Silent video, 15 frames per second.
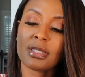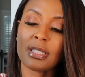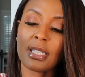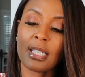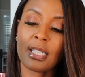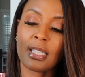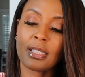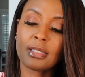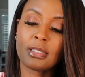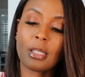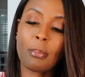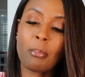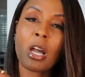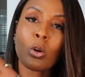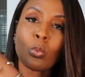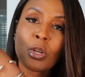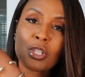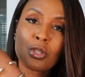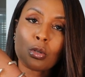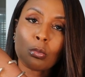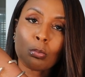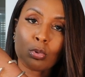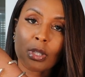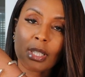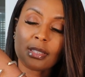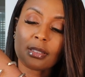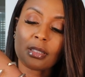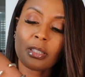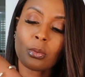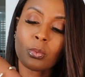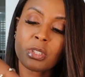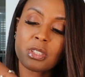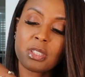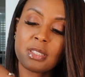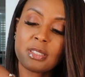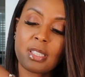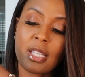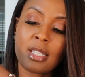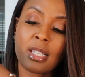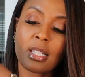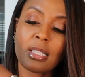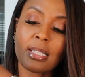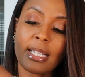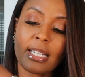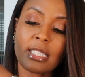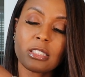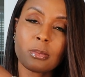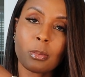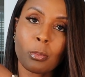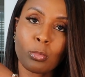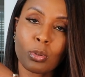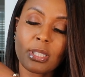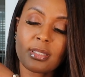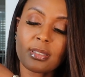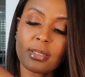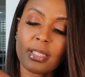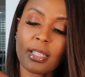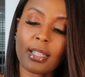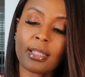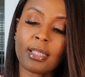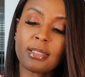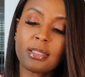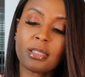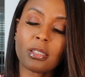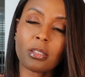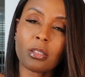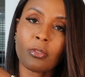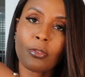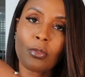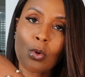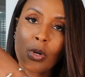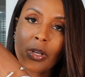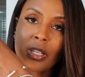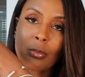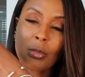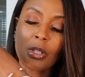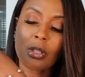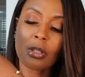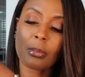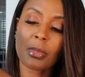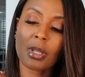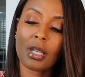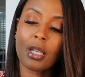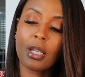size. My original bracelet, which is the clasp bracelet, this is in the 4mm.